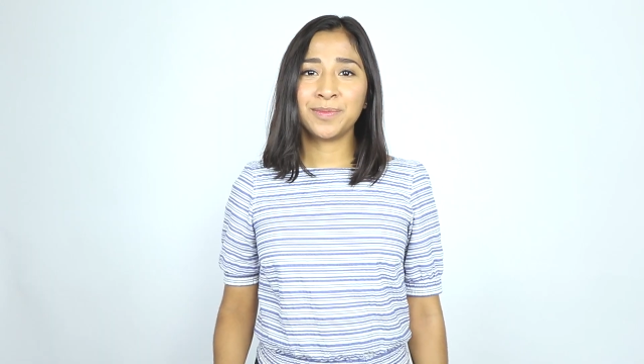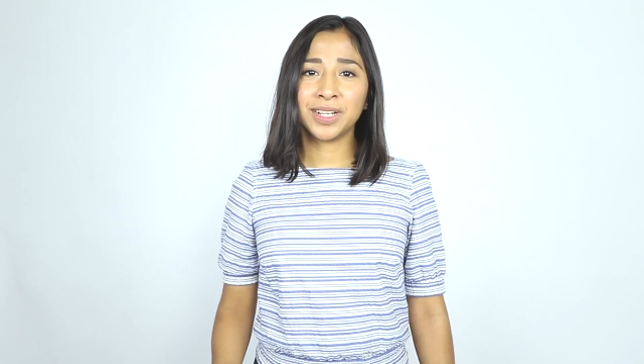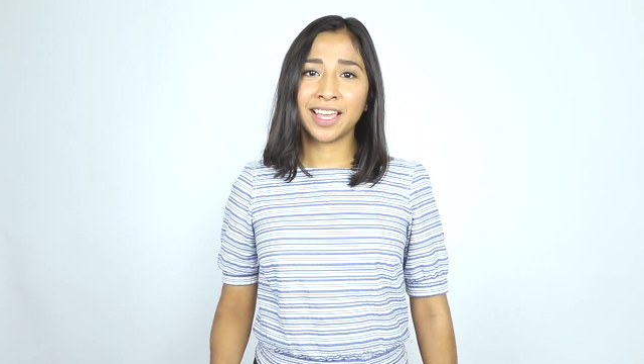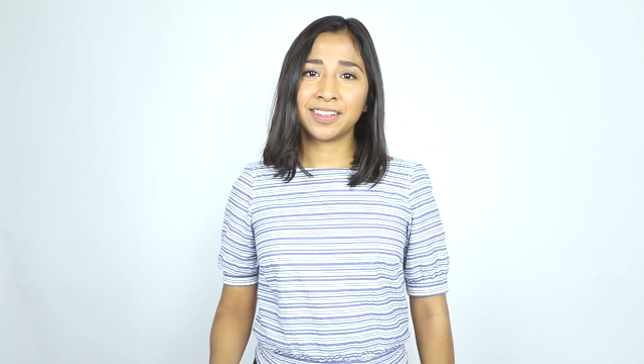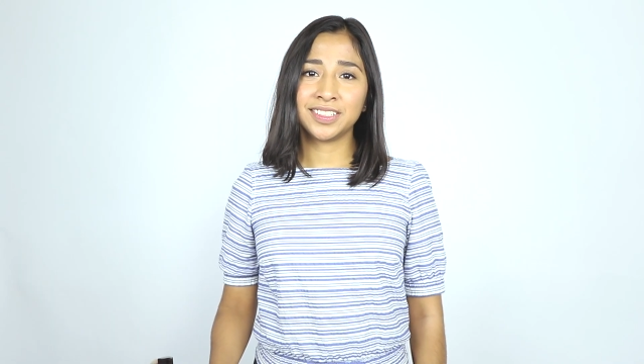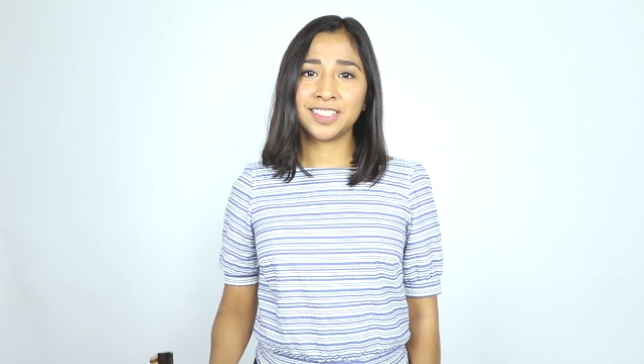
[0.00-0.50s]
I'm an
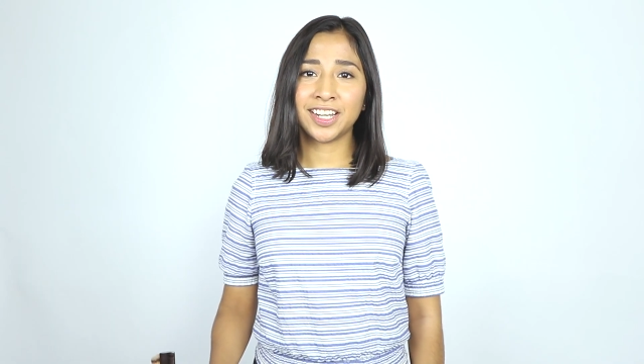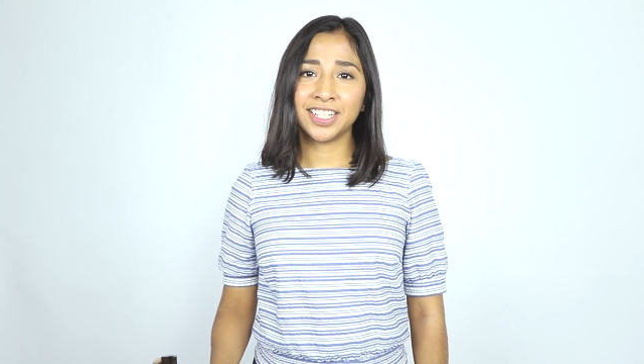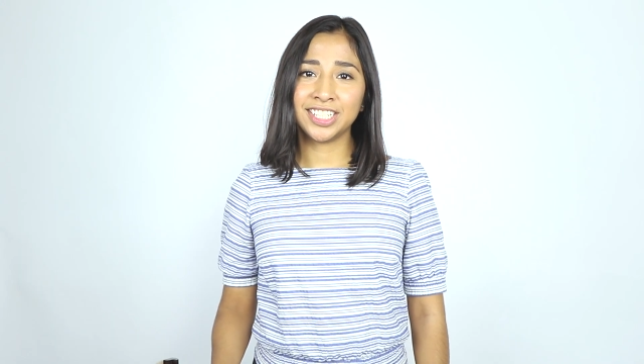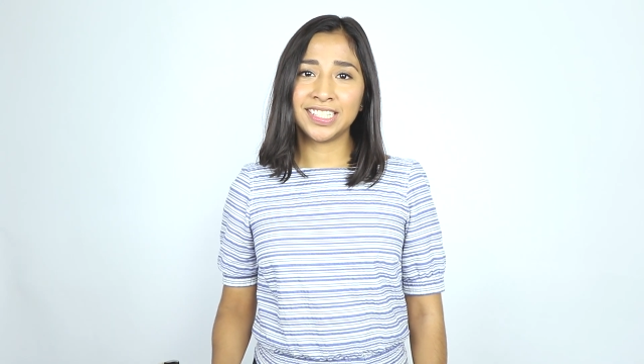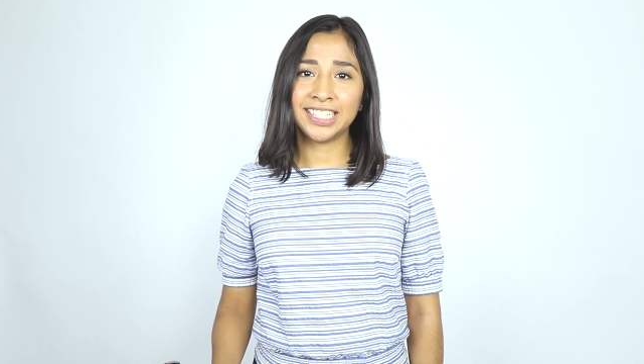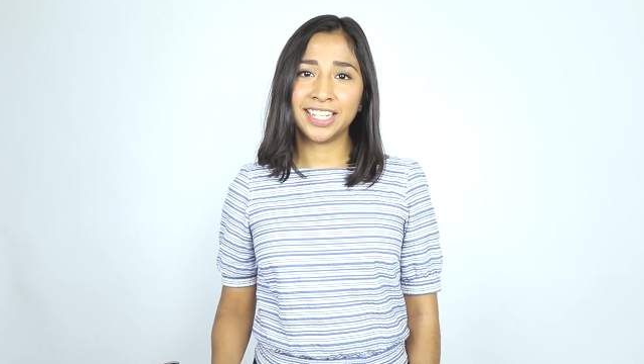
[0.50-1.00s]
account
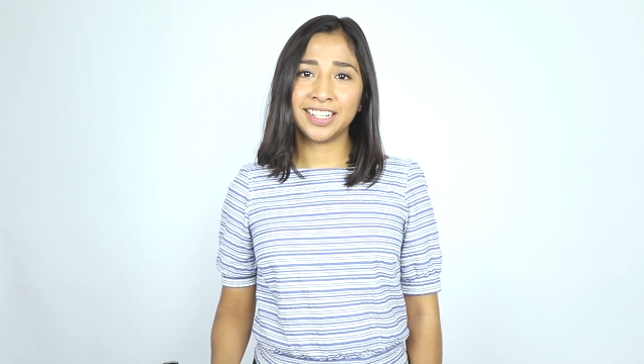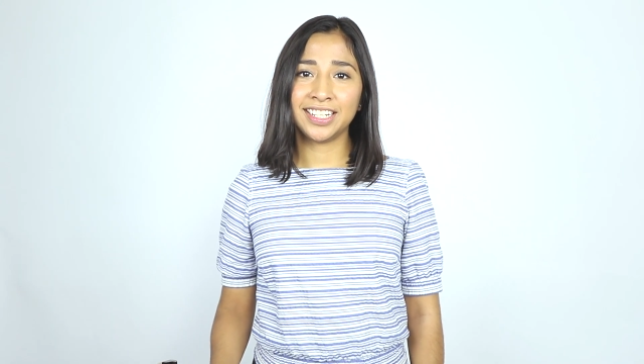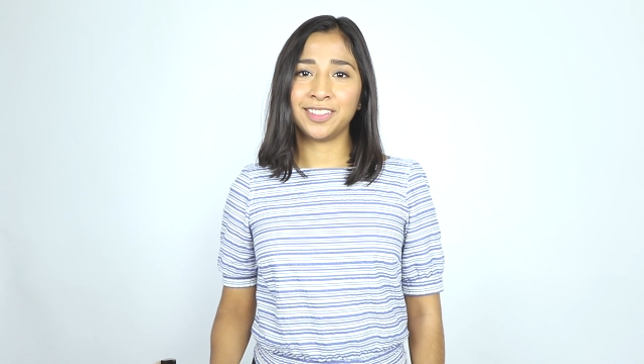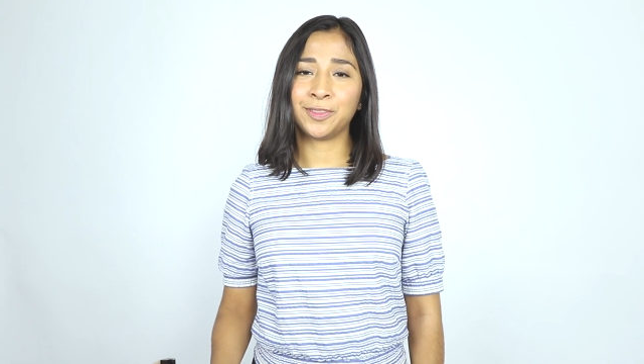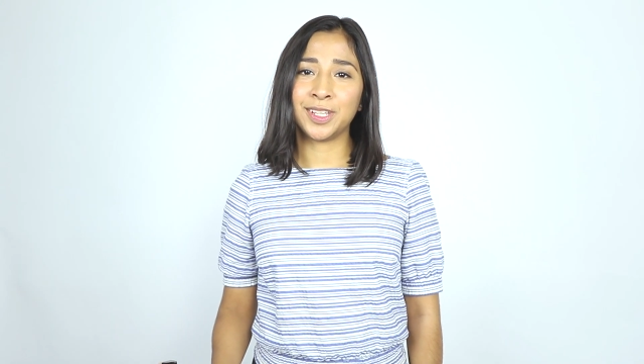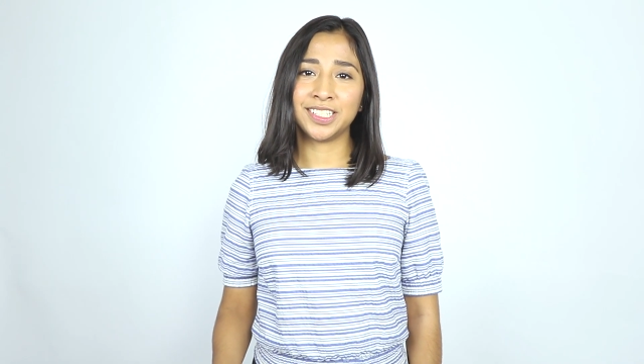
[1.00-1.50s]
strategist here
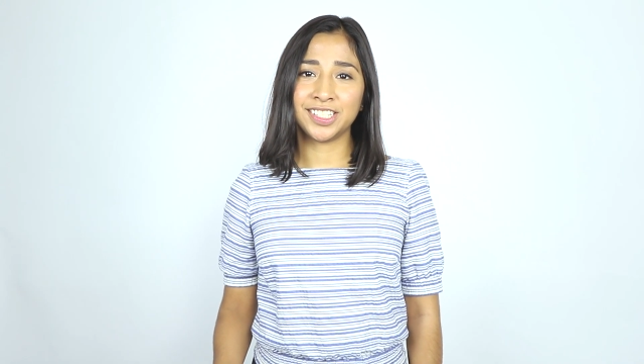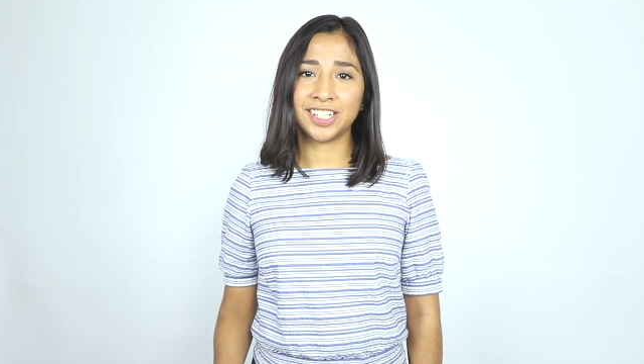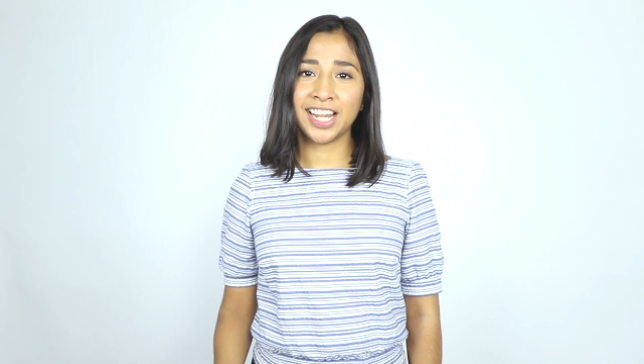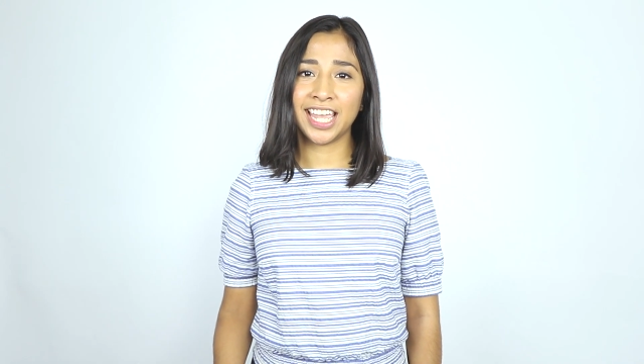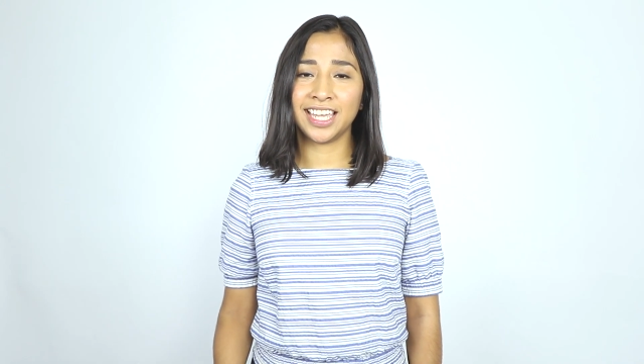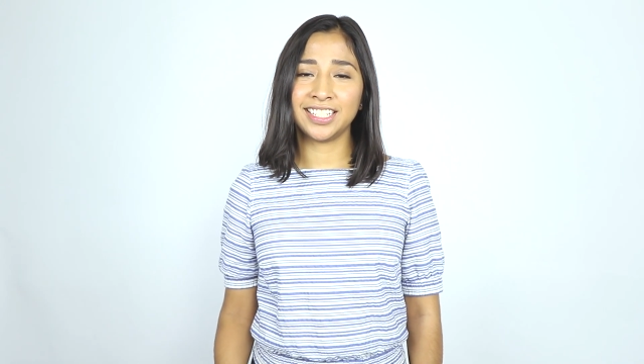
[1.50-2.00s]
at
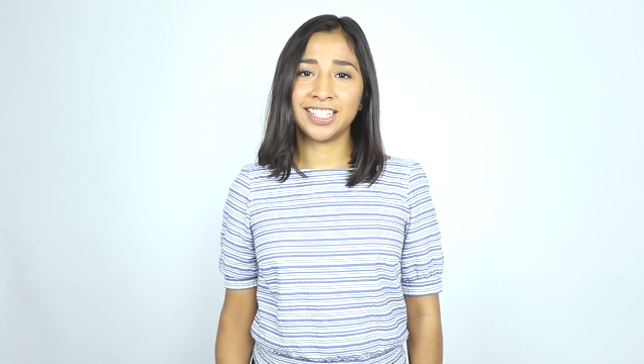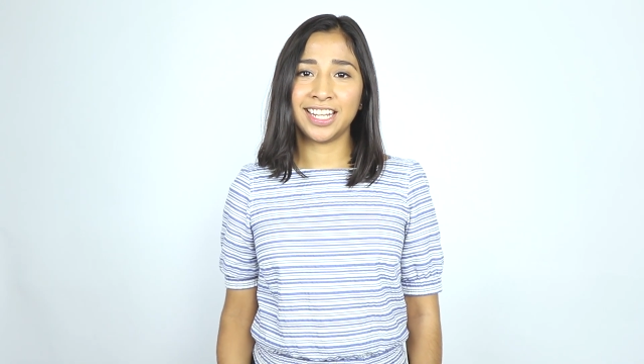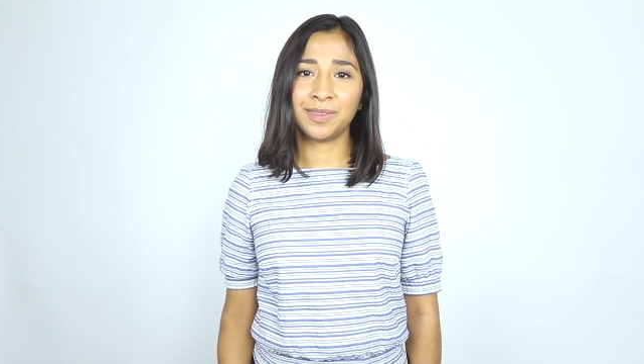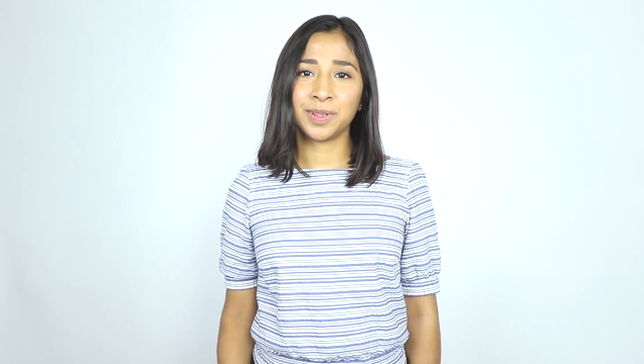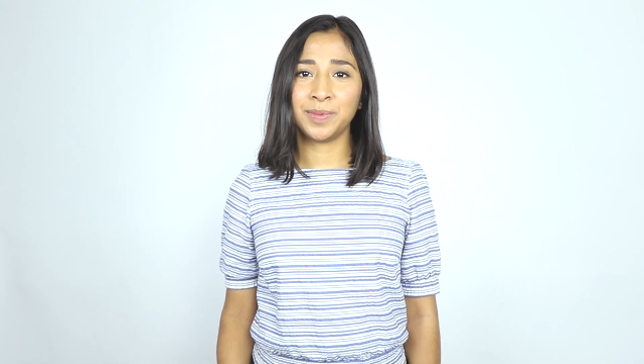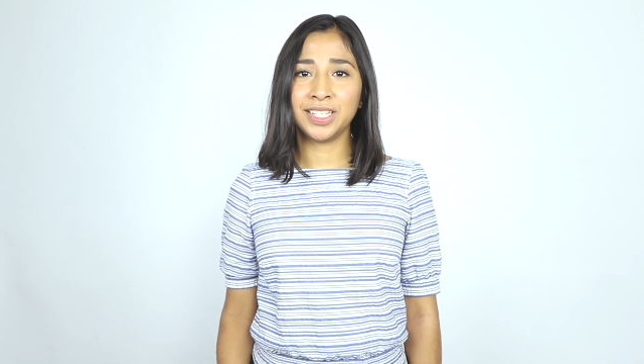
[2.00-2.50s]
Influenster, and
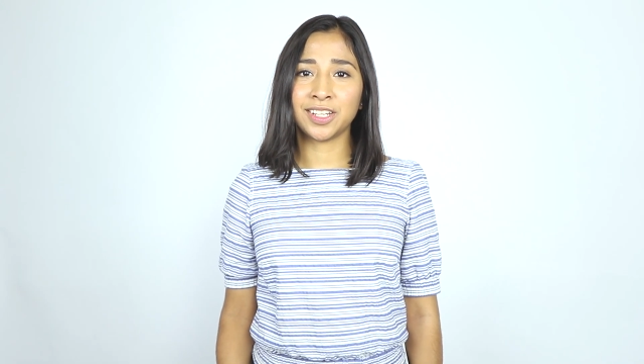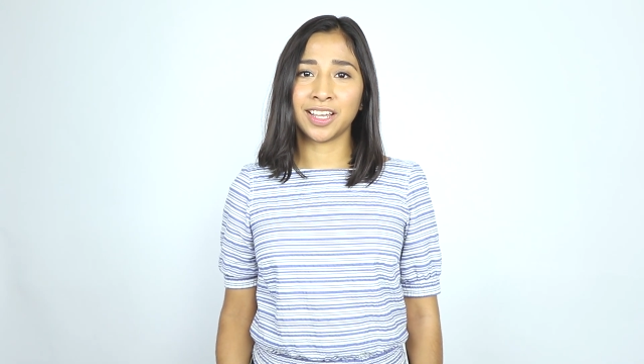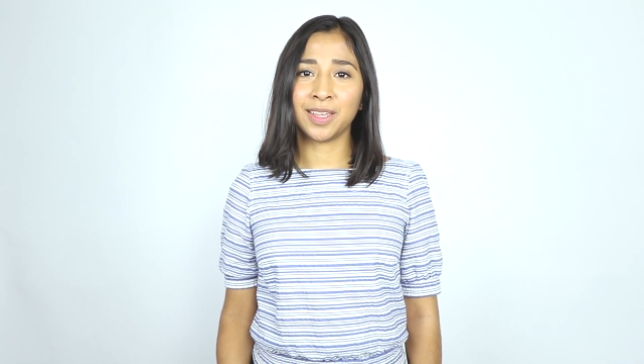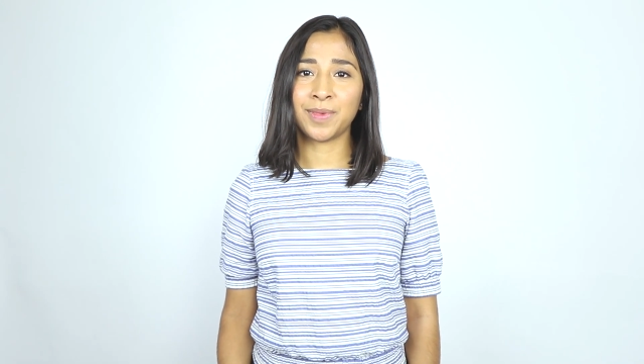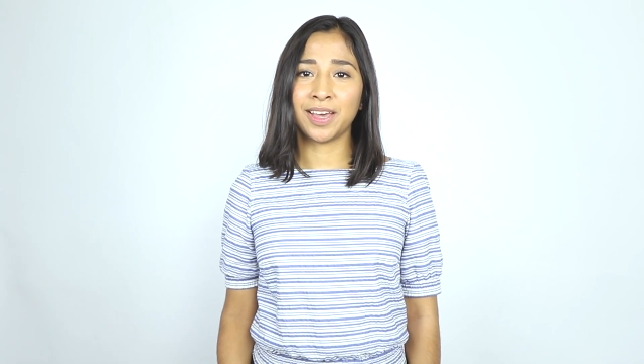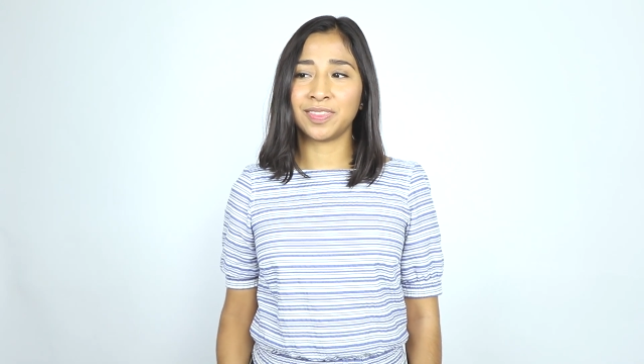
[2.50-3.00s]
today I'm going to be
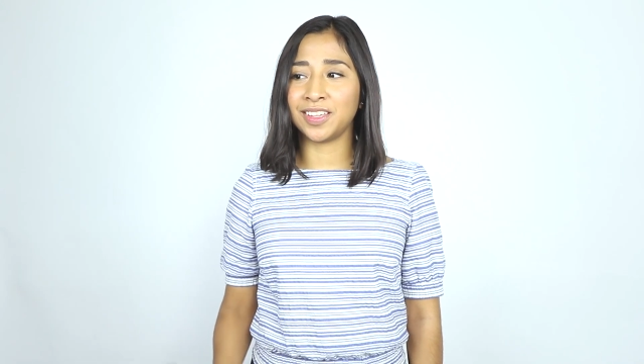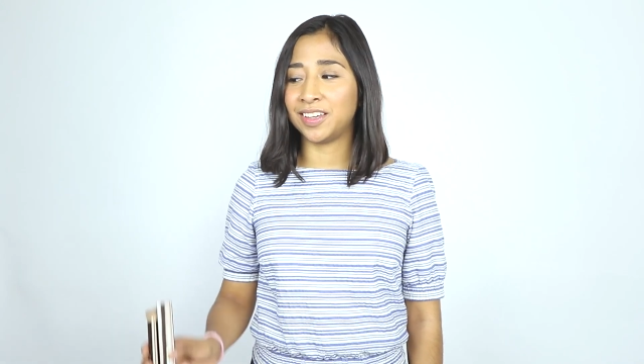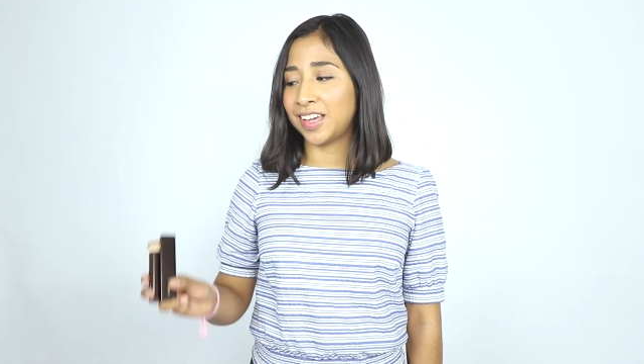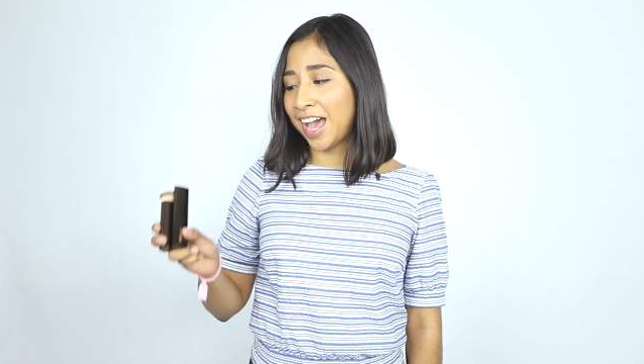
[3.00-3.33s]
talking about the